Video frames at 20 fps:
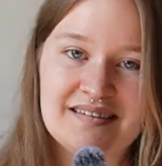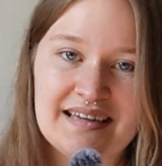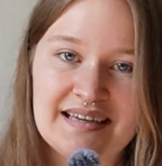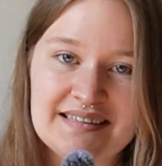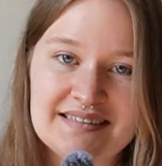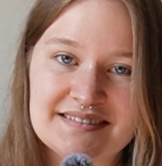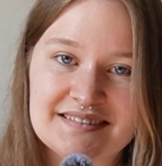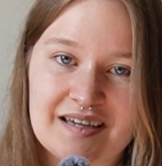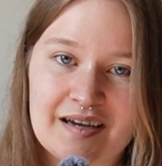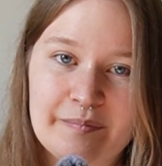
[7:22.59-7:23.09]

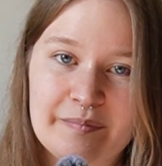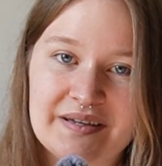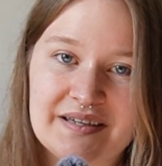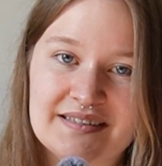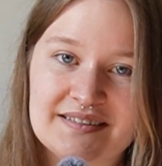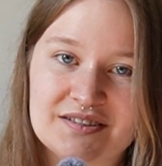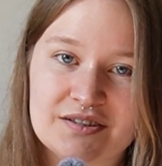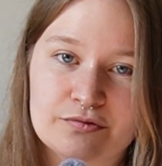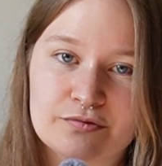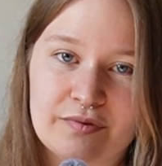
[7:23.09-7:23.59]
Next up
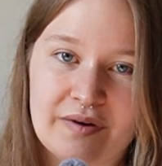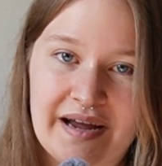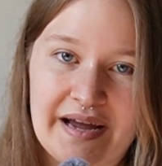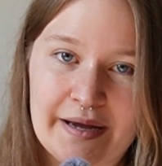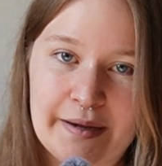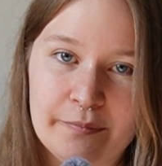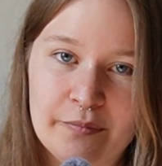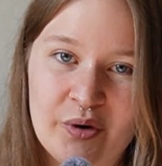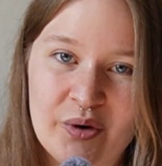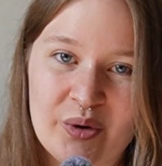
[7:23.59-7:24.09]
is a
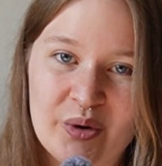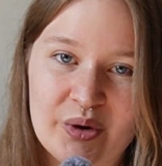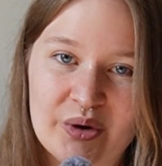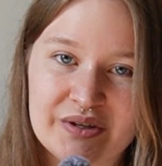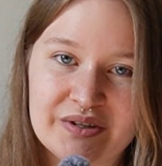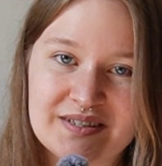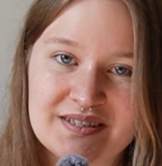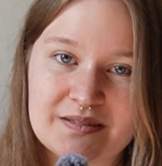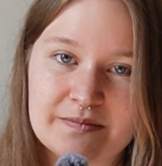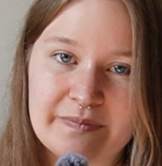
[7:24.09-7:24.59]
Ram
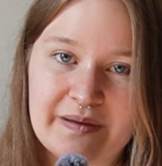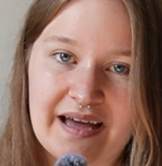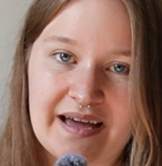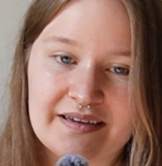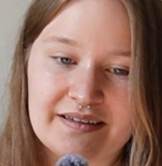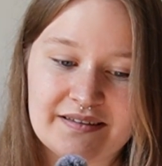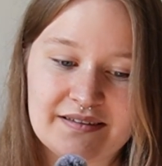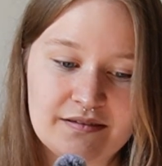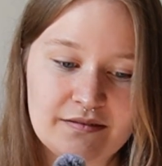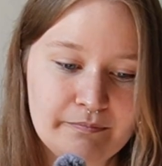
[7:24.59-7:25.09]
Horns
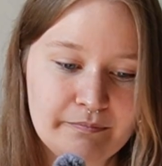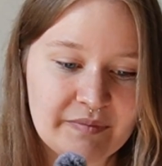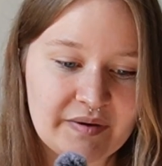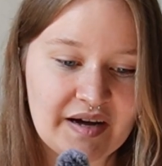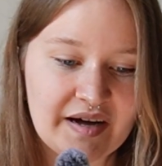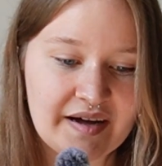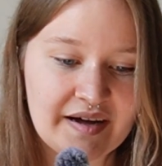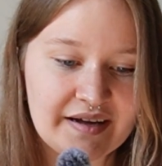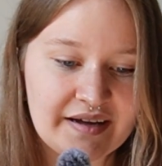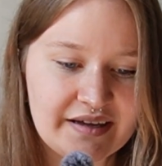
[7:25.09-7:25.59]
pattern
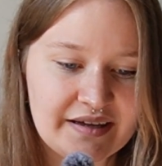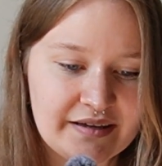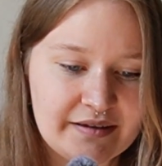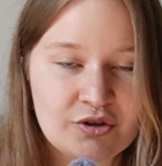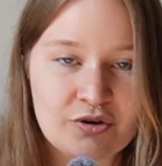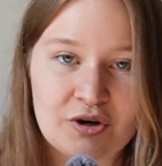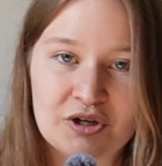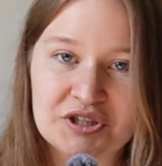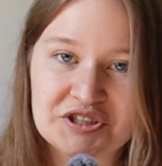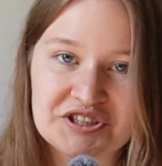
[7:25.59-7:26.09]
by
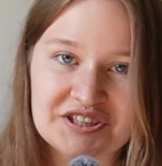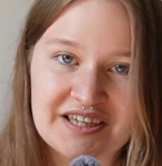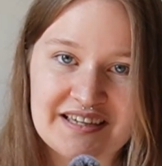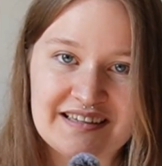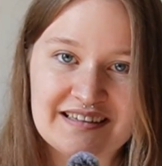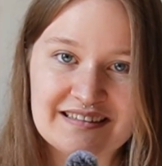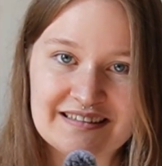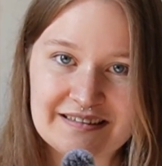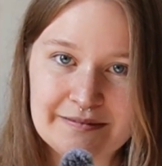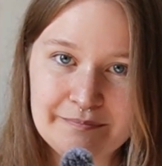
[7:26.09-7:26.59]

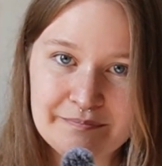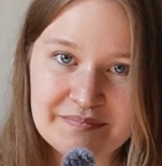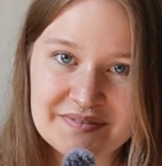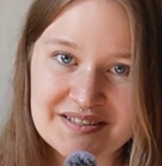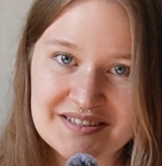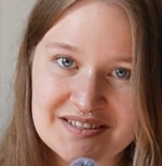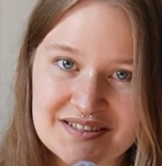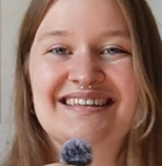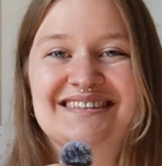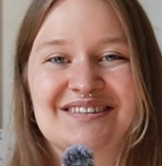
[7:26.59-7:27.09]
Crochet
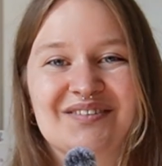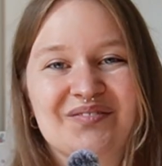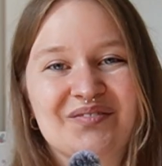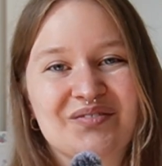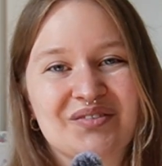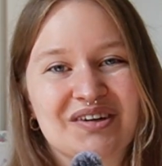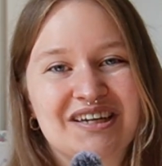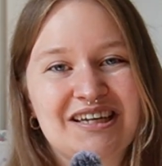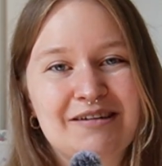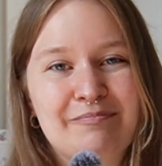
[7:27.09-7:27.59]
Clips. It's a
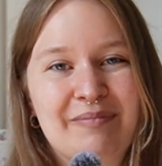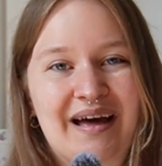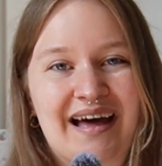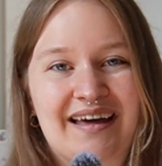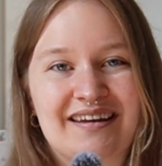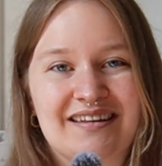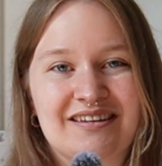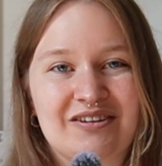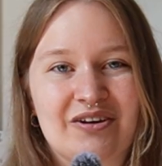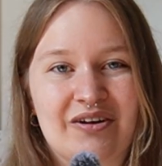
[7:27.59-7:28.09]
free
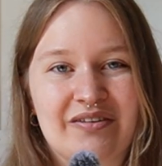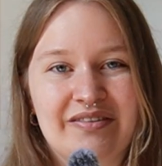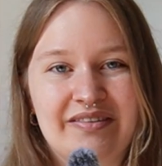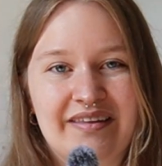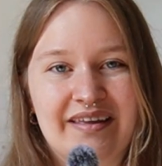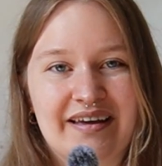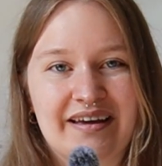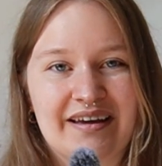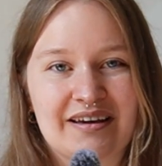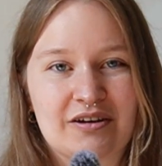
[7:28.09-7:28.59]
pattern on
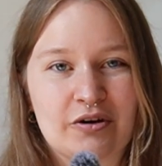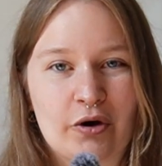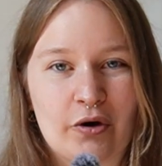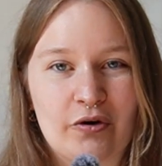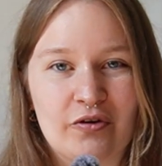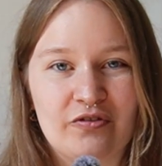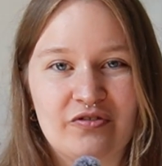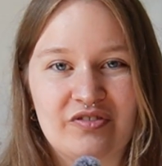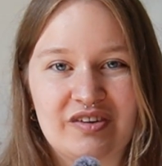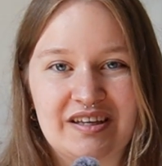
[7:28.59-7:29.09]
their
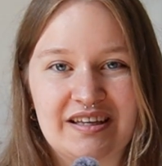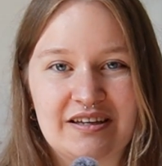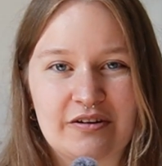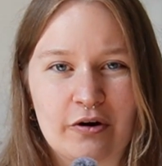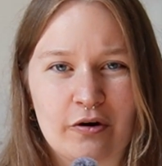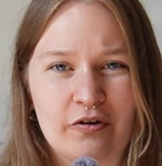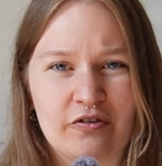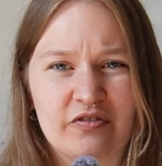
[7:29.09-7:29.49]
Ko-fi,